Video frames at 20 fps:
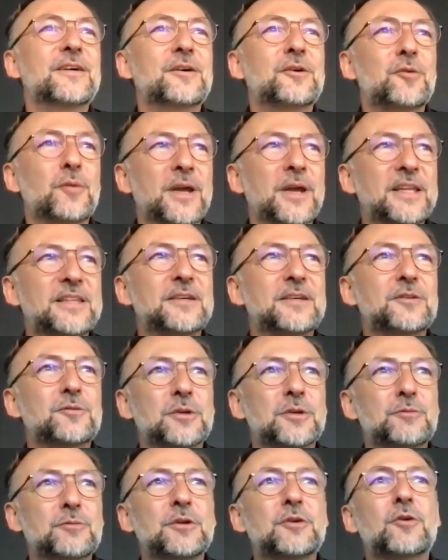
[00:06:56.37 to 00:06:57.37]

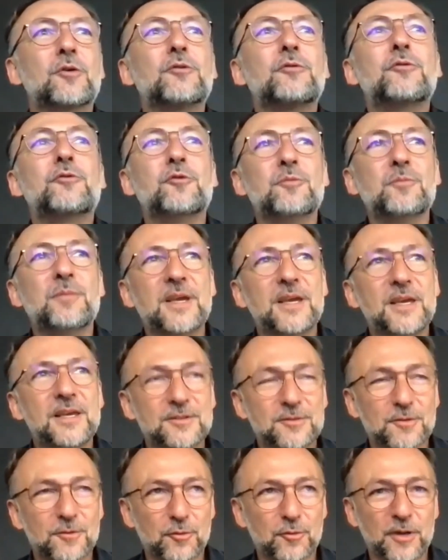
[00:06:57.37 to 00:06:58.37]
Gradient, what we call fumé,
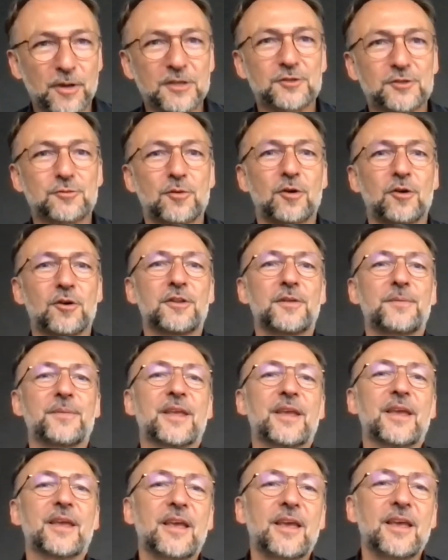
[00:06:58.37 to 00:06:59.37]
is a French word.
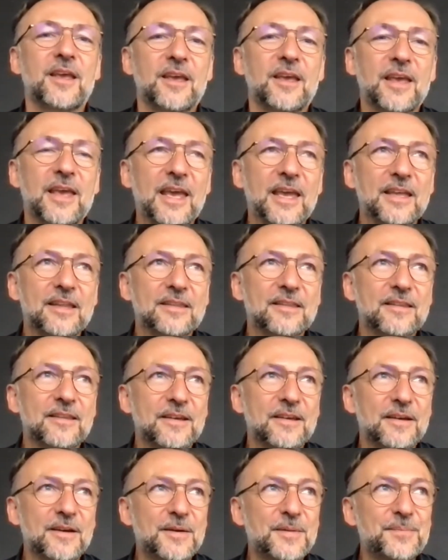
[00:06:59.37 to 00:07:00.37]
And
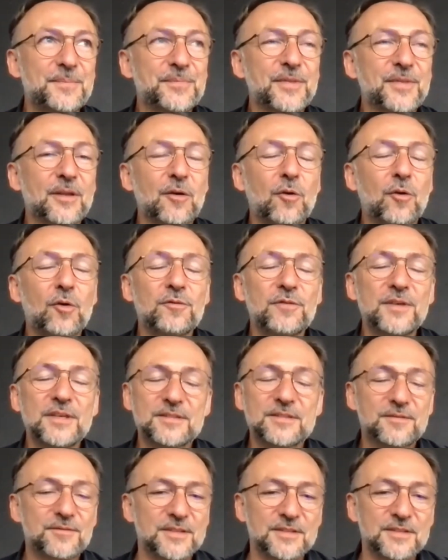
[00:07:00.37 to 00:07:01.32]
all this